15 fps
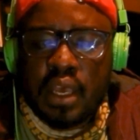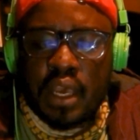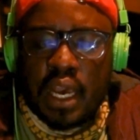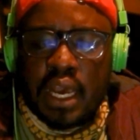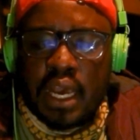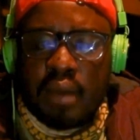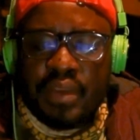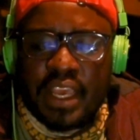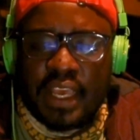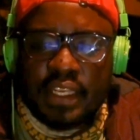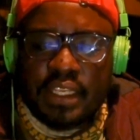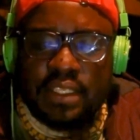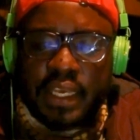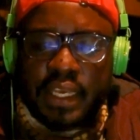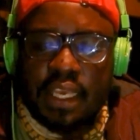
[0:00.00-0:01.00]

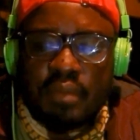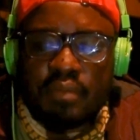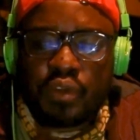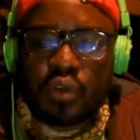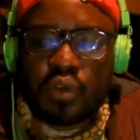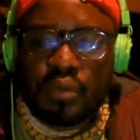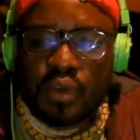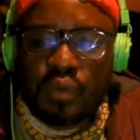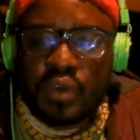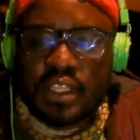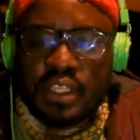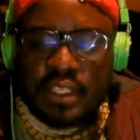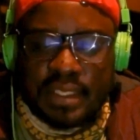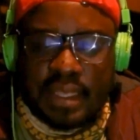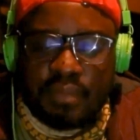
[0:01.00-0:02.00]
Yandisa came to me with
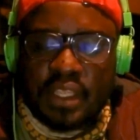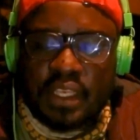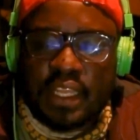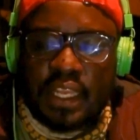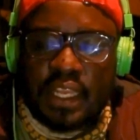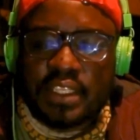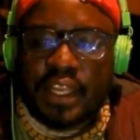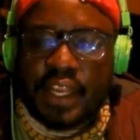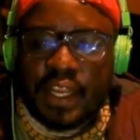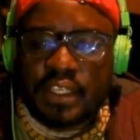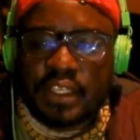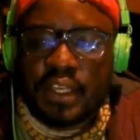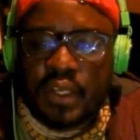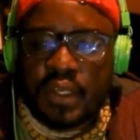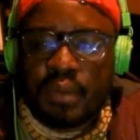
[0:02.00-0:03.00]
something that is written
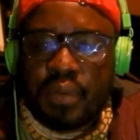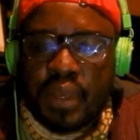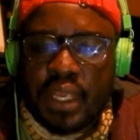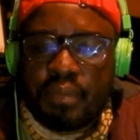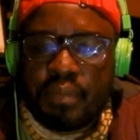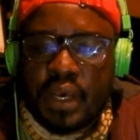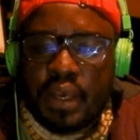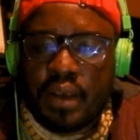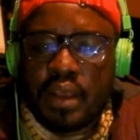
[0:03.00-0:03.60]
in paper.